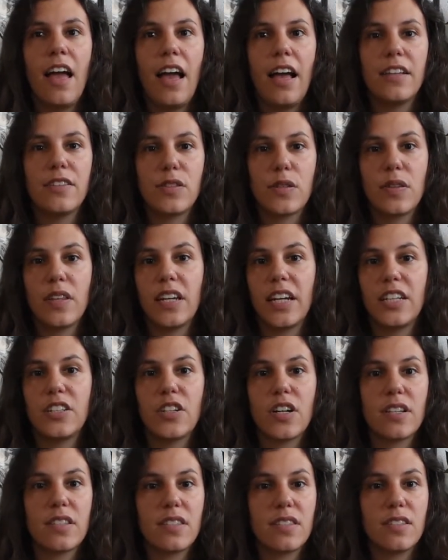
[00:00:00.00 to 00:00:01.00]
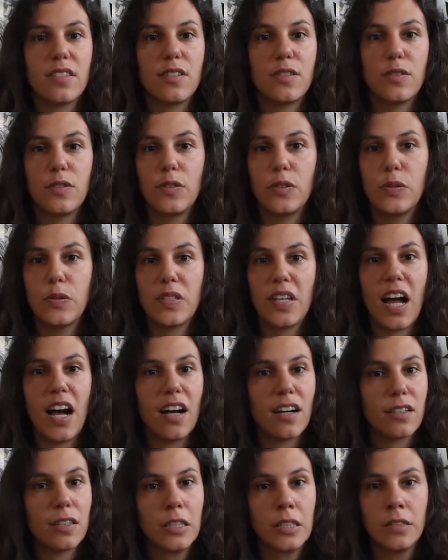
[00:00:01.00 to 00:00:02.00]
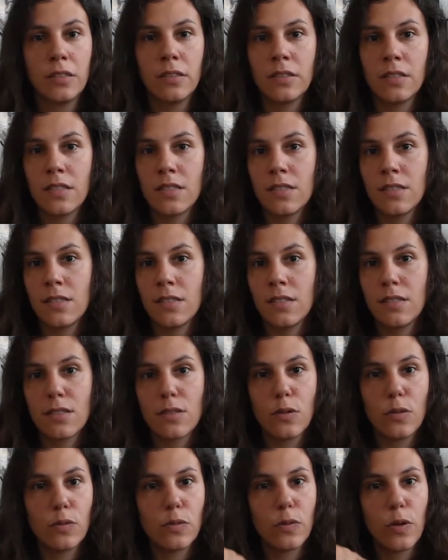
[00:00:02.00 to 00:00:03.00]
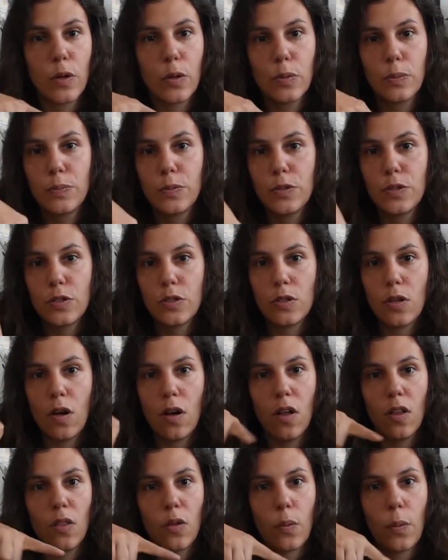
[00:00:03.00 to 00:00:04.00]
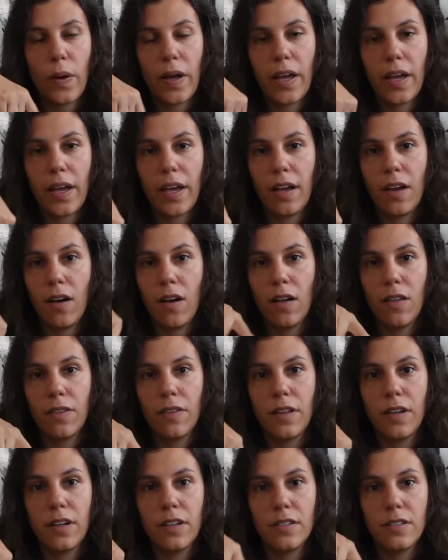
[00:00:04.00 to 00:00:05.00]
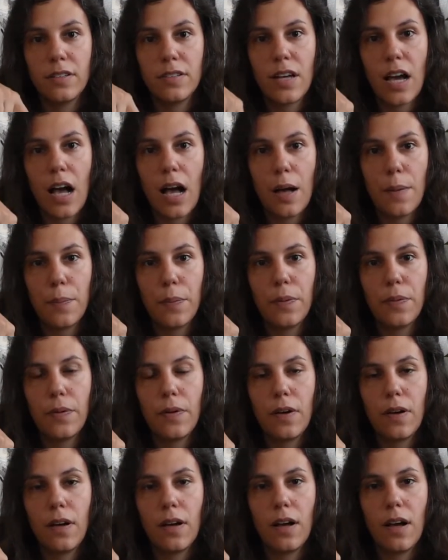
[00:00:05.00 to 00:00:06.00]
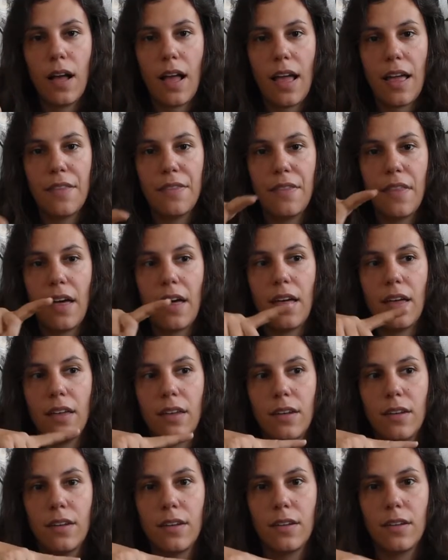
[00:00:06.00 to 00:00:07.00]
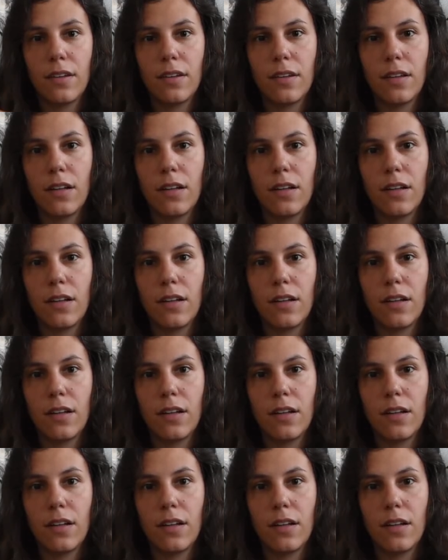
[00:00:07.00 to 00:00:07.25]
And so then I just used hot glue and sisal roped all the way on the top, and then